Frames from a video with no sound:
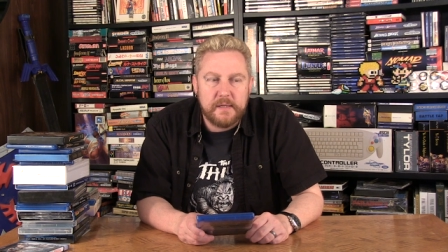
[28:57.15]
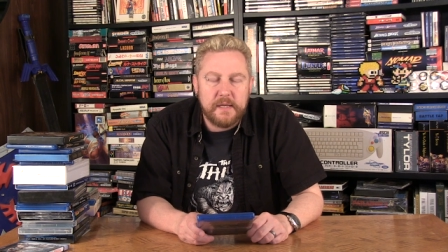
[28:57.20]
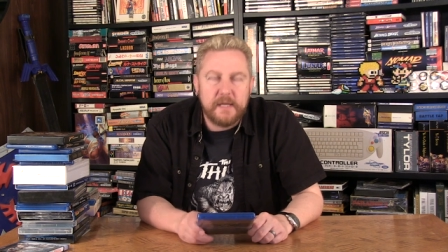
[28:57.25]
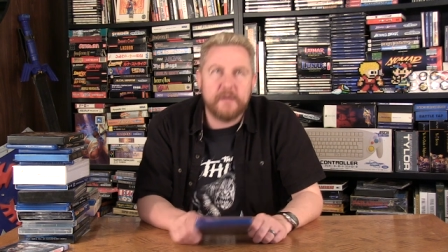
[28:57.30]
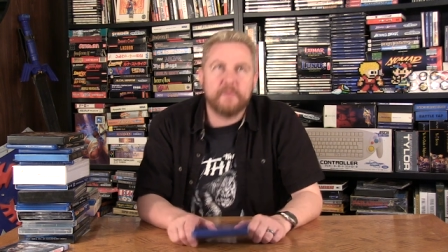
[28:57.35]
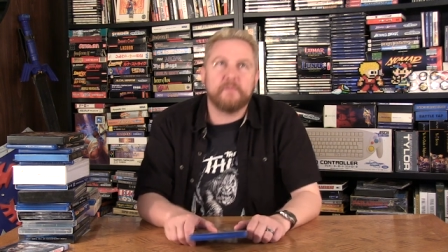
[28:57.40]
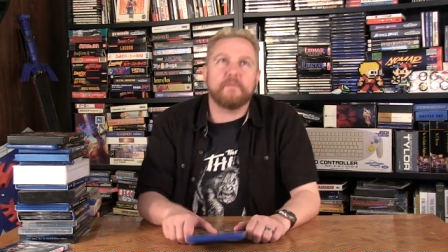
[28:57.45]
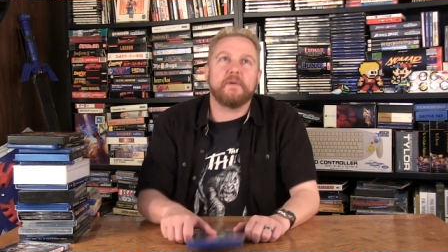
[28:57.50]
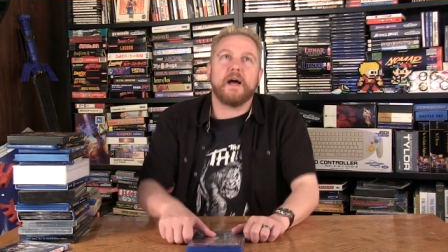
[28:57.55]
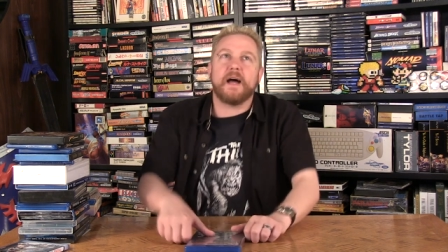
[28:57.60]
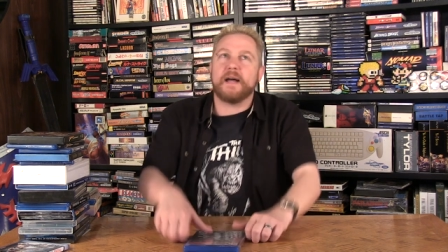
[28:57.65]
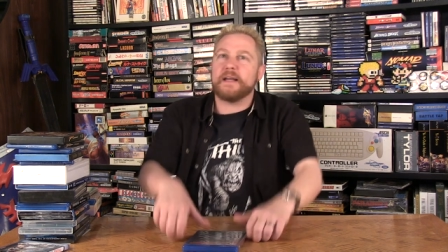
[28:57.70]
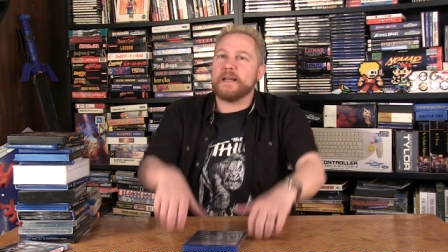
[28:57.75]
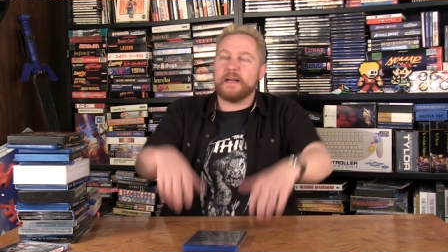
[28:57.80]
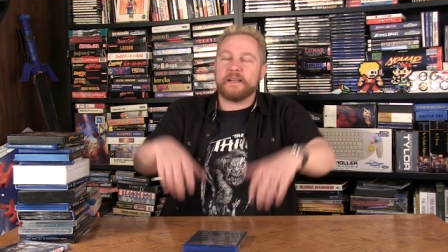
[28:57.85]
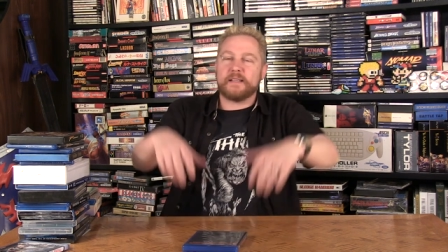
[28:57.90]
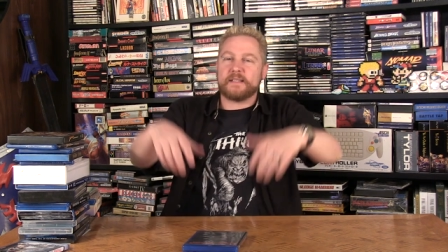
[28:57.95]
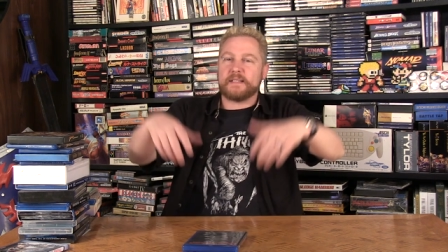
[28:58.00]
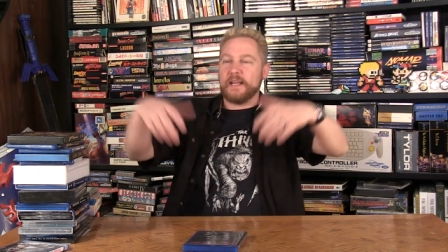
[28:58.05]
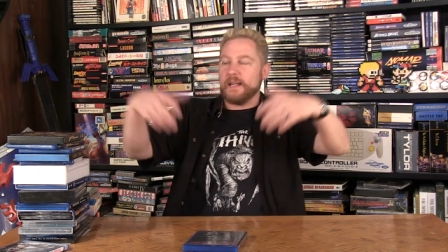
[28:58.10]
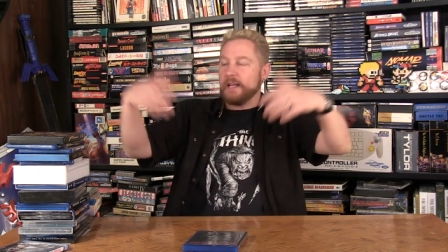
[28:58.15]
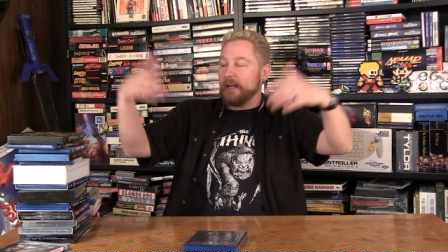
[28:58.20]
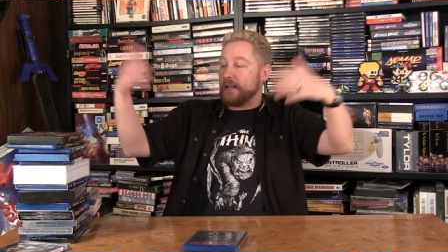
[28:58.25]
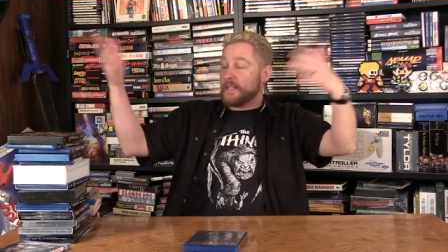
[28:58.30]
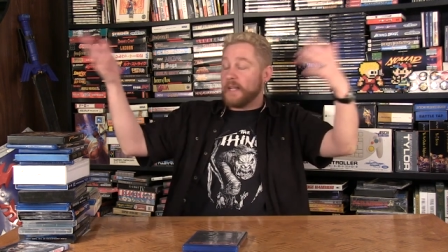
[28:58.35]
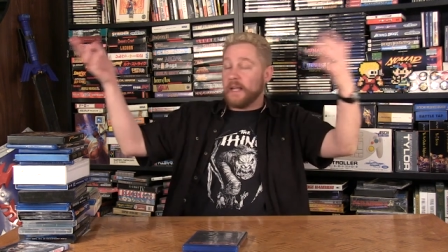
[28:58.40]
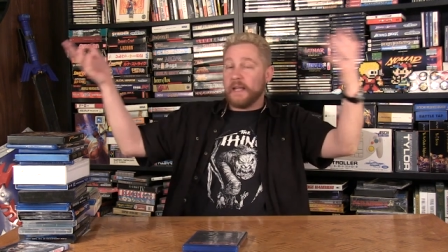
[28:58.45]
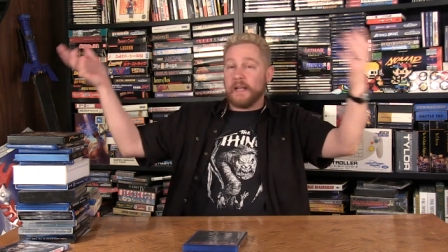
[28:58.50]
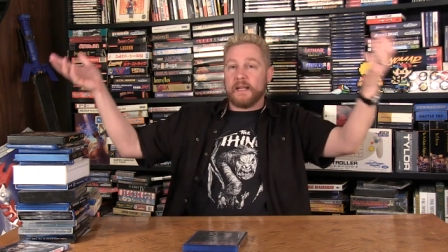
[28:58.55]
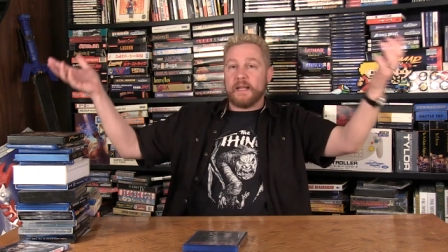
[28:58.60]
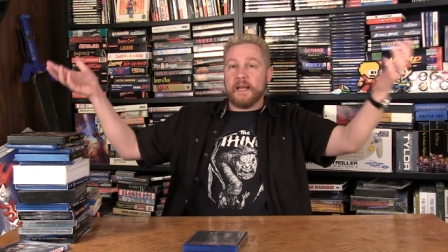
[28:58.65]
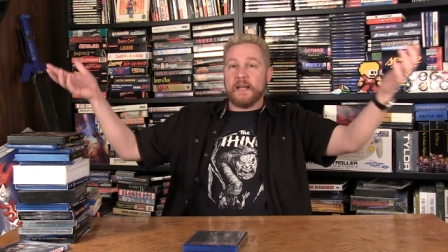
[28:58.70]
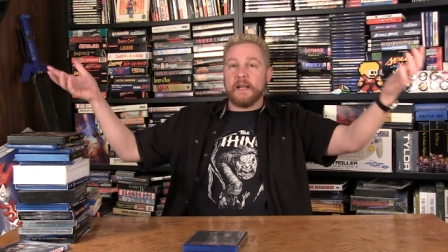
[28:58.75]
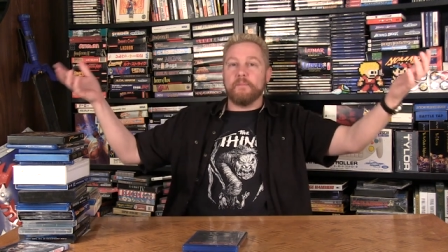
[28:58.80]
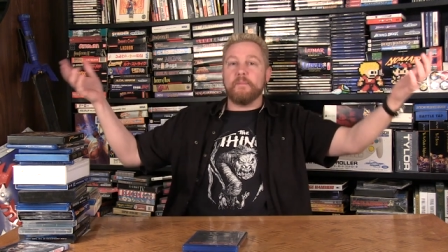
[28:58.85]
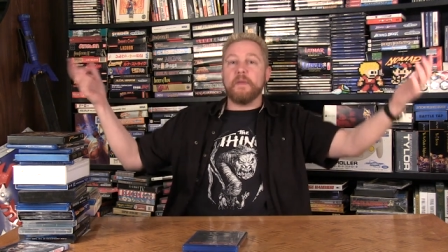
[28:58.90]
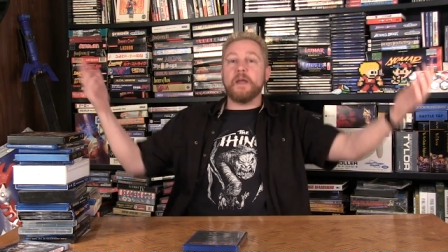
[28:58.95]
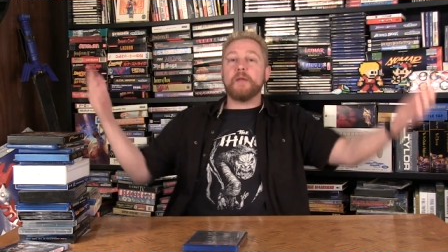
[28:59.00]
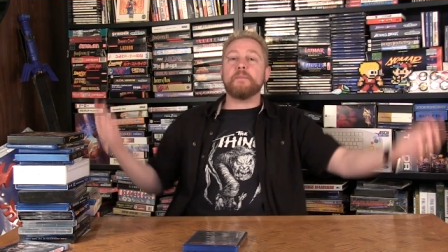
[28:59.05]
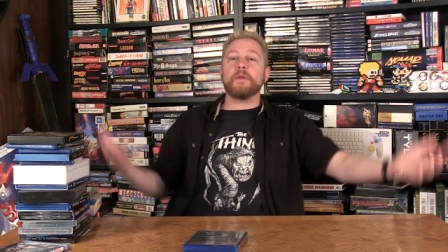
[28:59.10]
it, I, I say, saying it again,
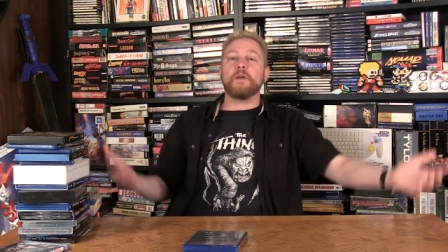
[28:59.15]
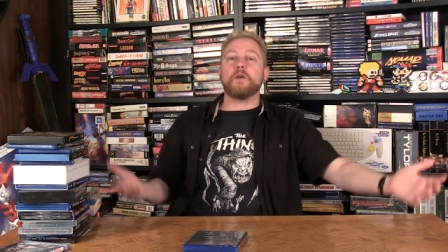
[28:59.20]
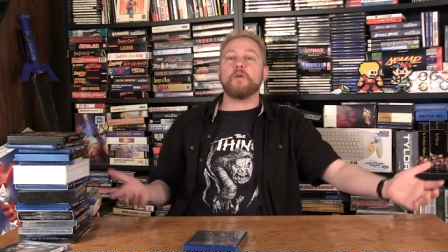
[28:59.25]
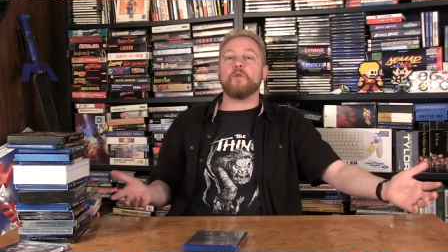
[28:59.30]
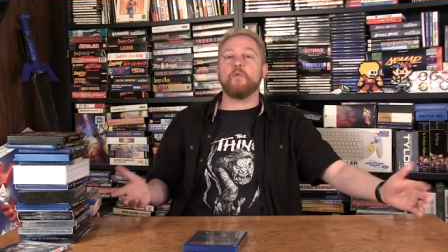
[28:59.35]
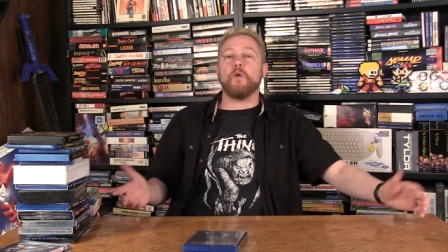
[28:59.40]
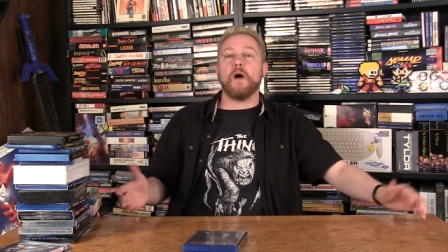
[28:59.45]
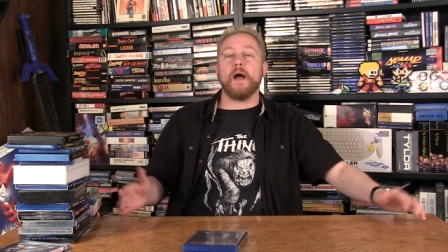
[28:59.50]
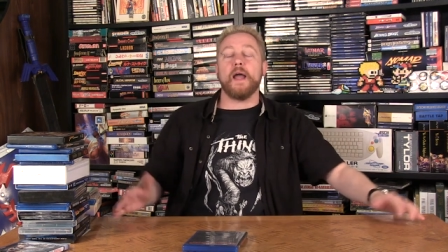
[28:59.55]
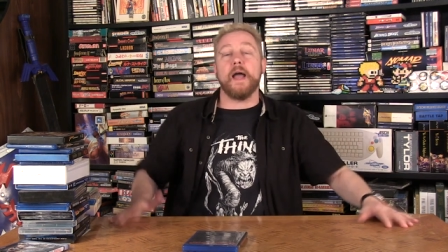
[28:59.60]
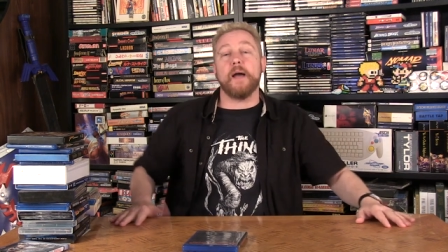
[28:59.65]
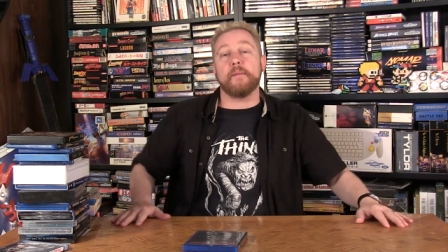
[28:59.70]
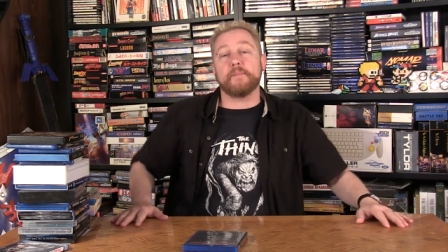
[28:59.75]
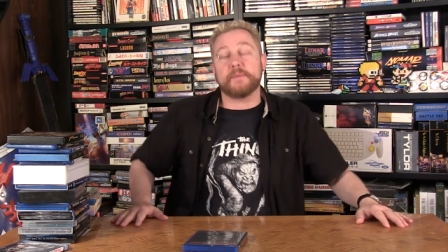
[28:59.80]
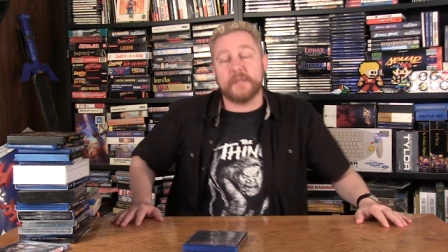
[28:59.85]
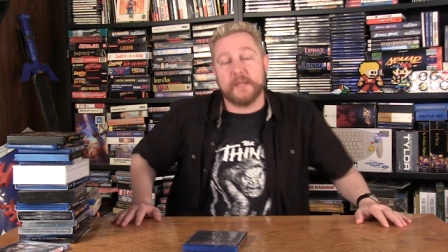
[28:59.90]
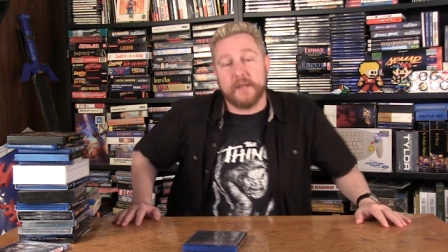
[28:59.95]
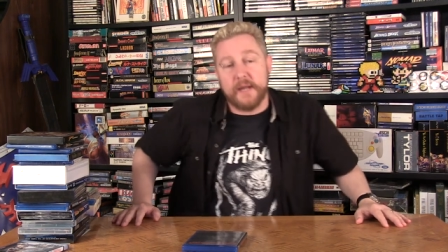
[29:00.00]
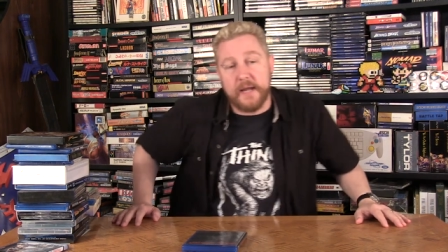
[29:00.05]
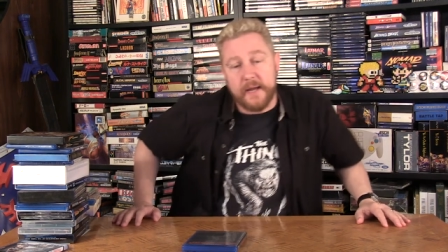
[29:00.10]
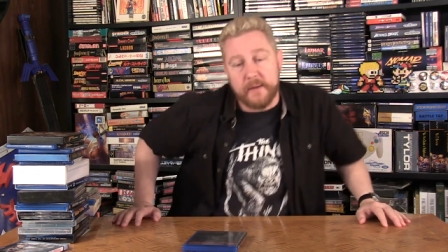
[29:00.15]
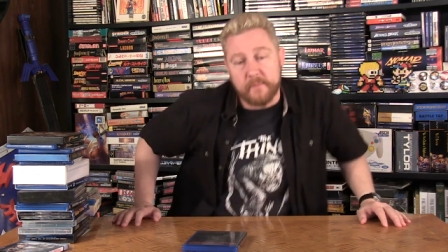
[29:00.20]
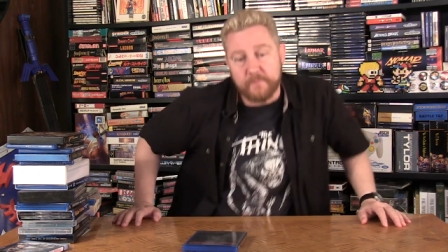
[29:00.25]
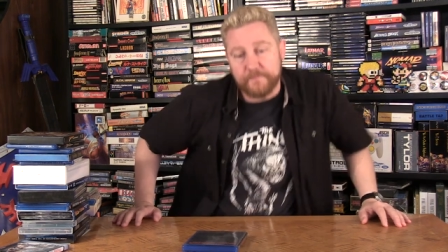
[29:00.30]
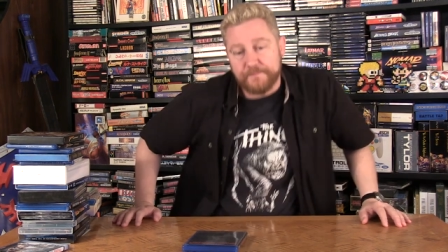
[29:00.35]
it made me who I am today.